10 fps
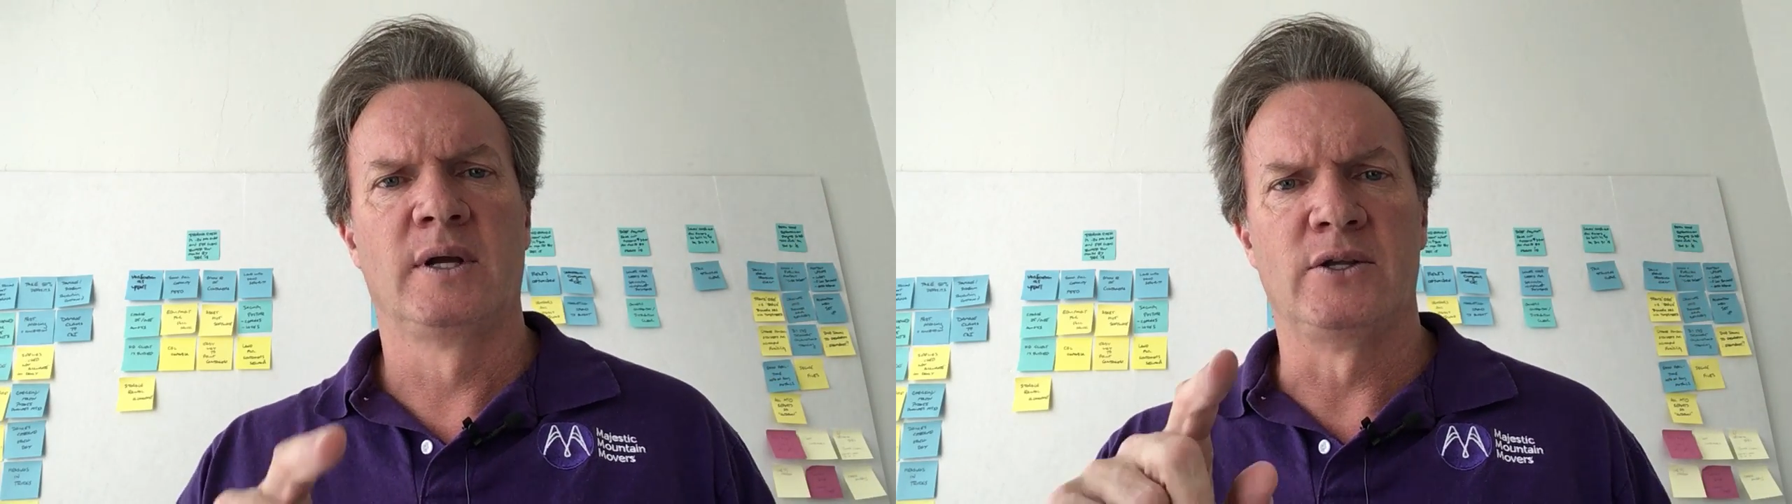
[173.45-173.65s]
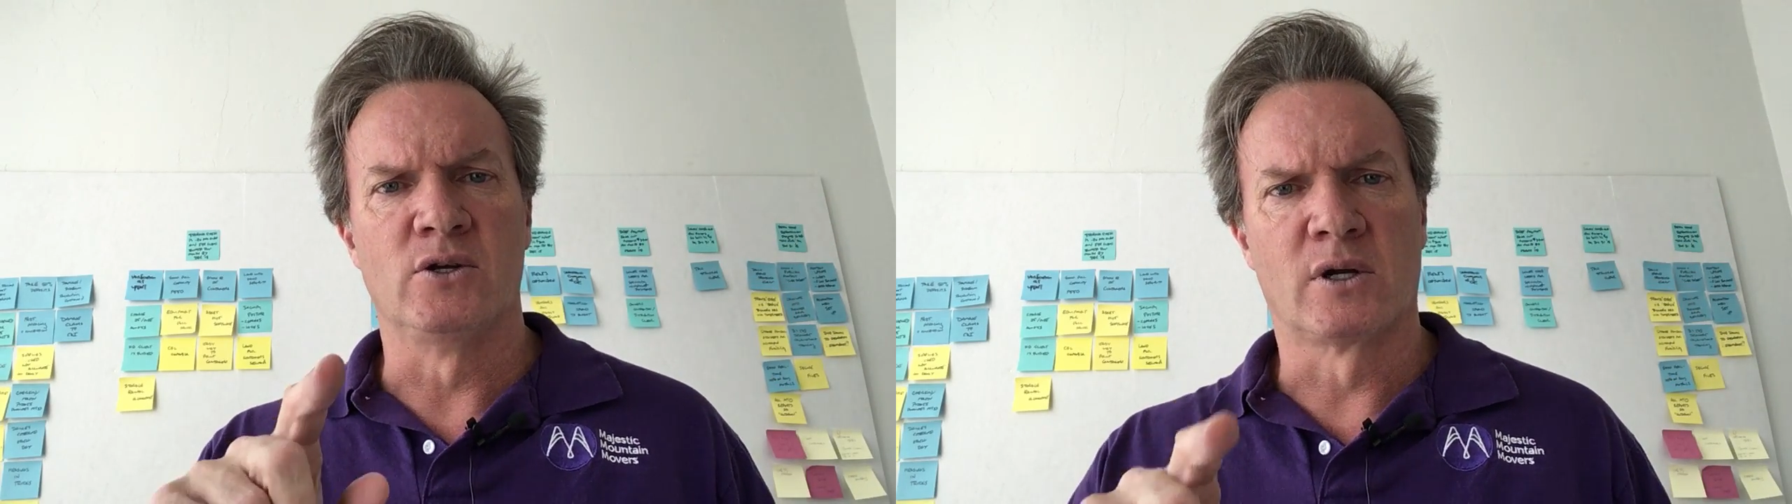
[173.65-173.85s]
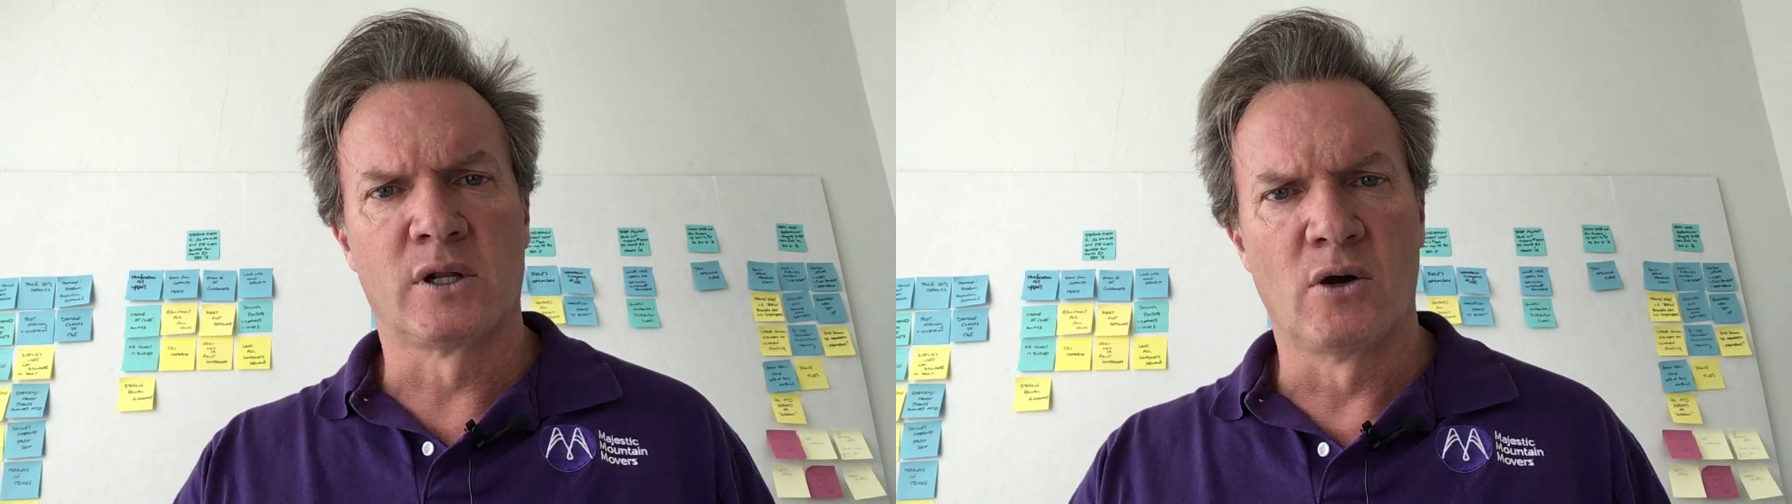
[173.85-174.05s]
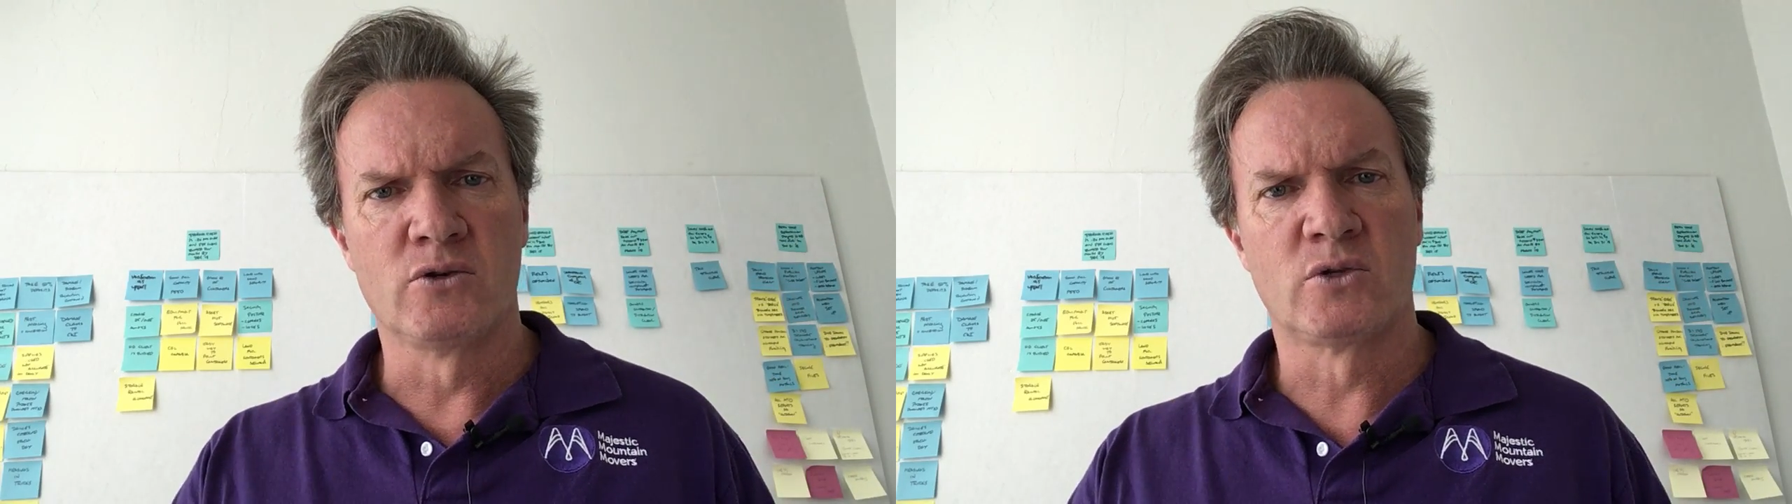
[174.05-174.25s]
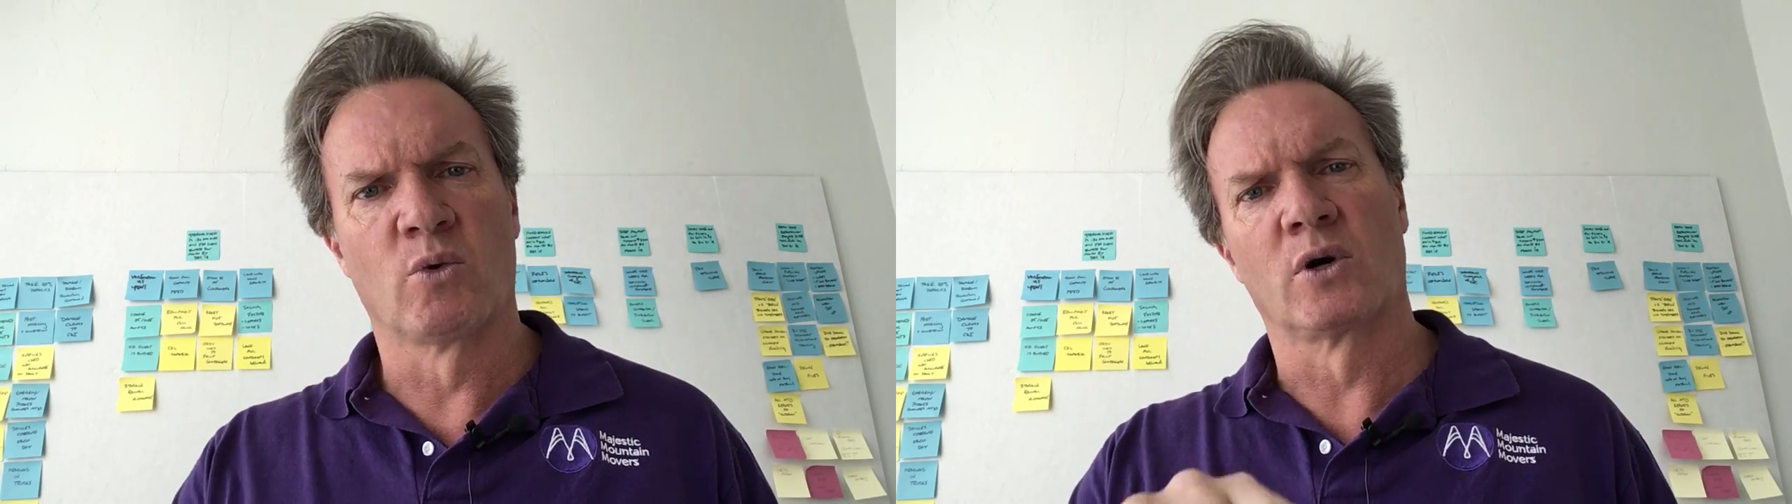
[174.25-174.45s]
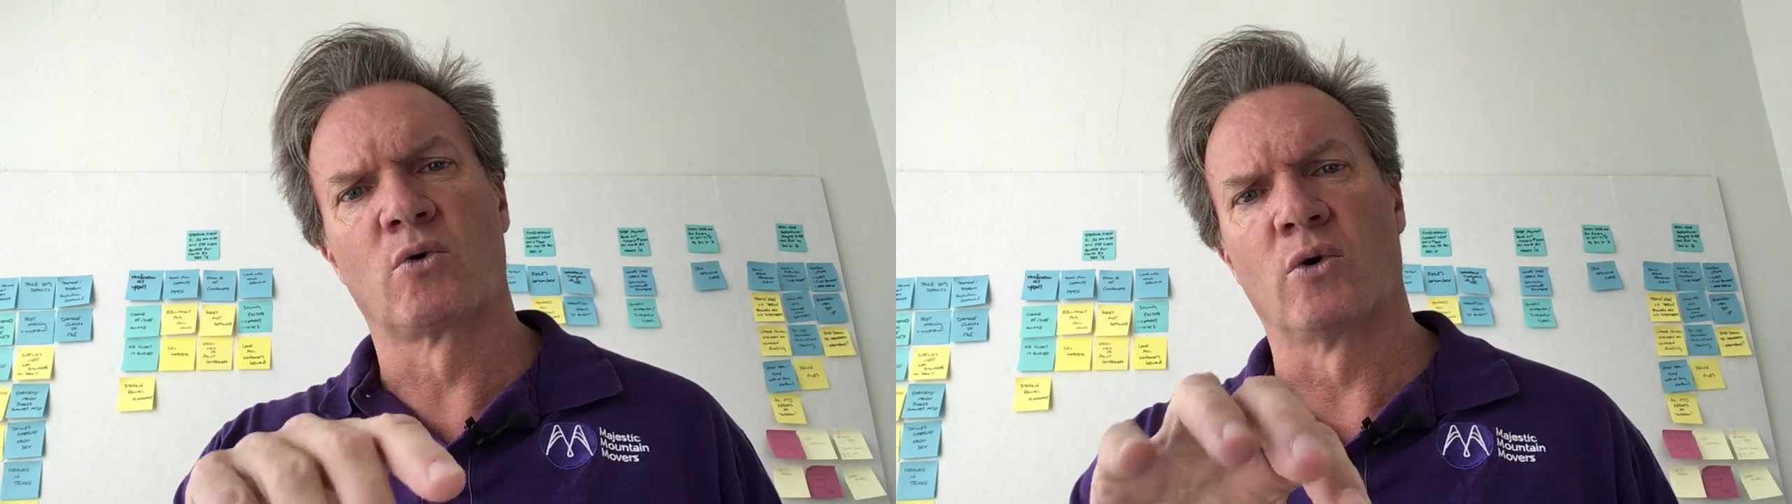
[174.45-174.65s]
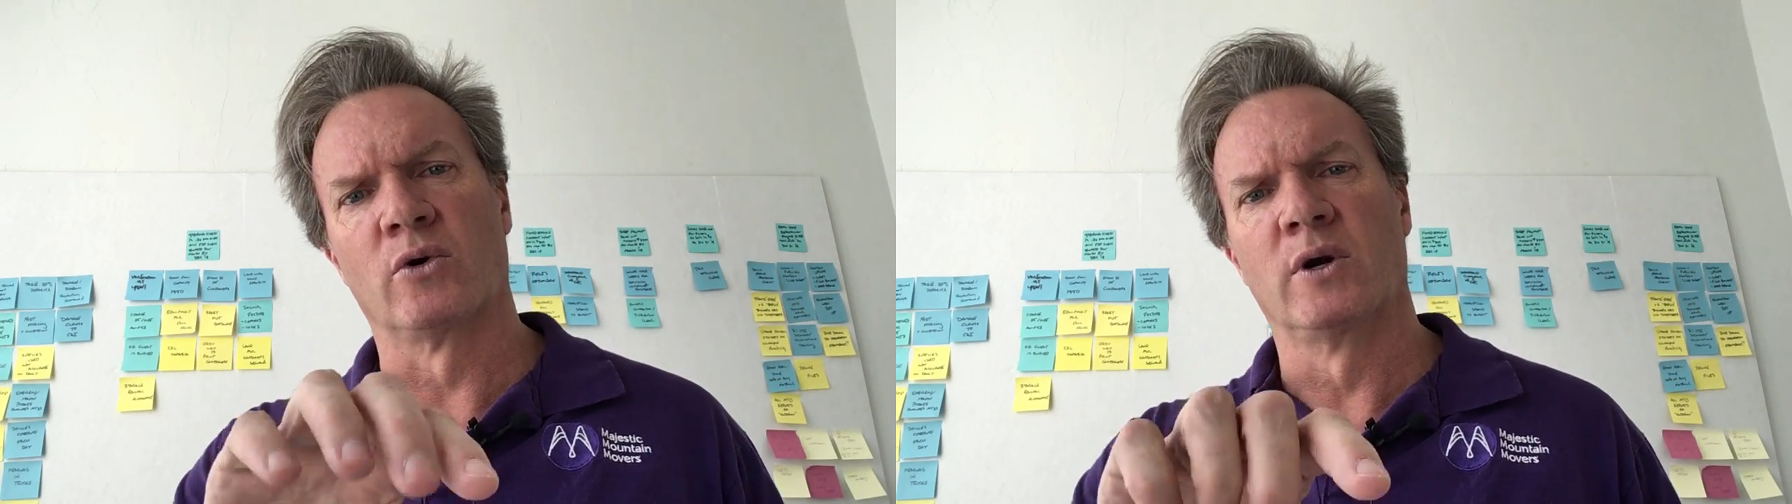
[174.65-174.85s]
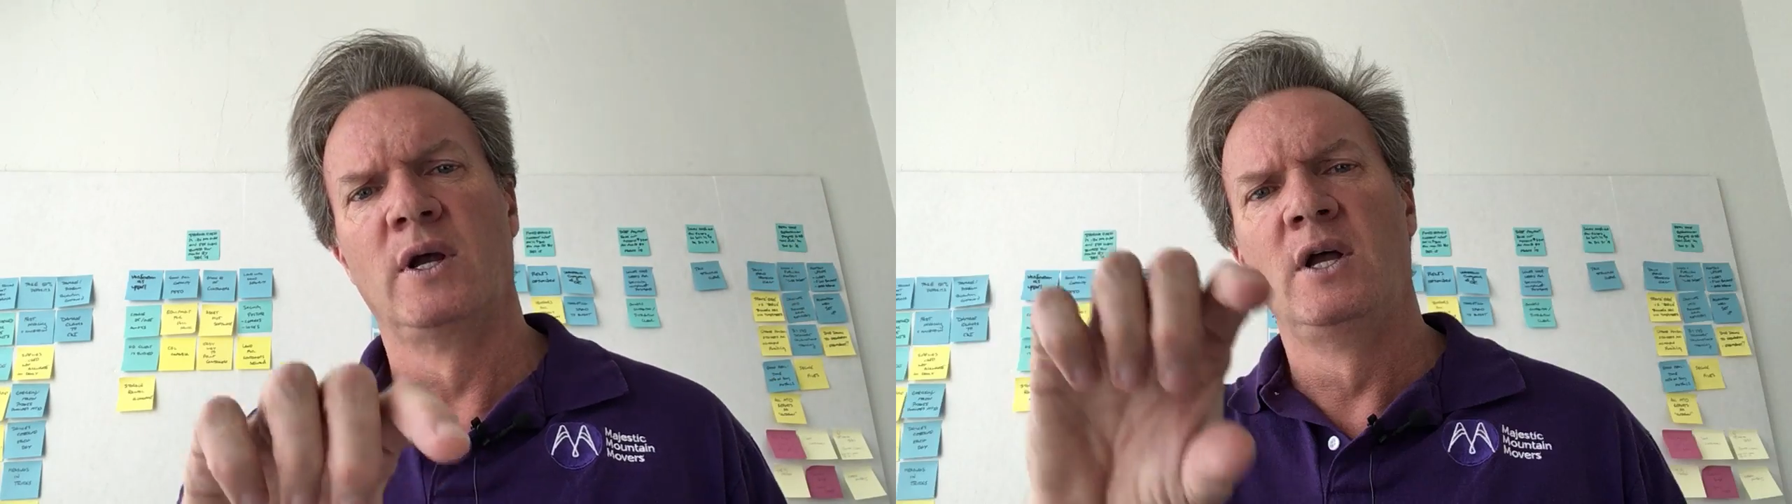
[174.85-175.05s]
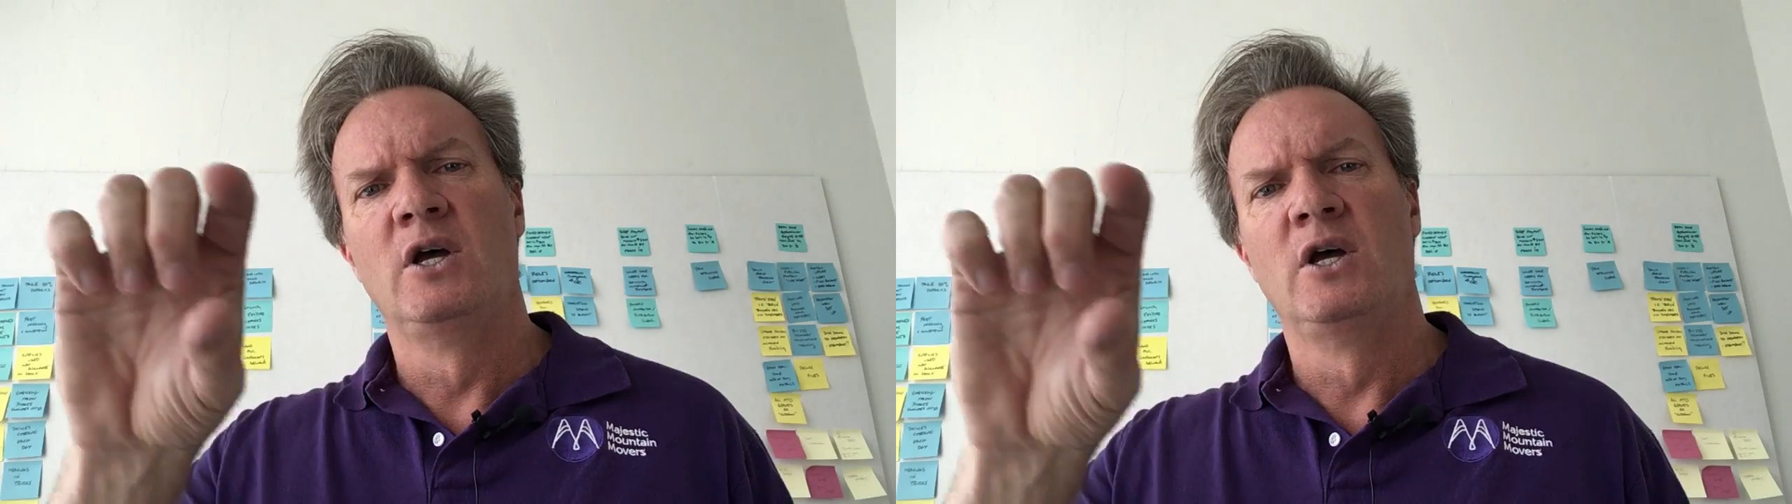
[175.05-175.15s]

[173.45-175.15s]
and you close the work order,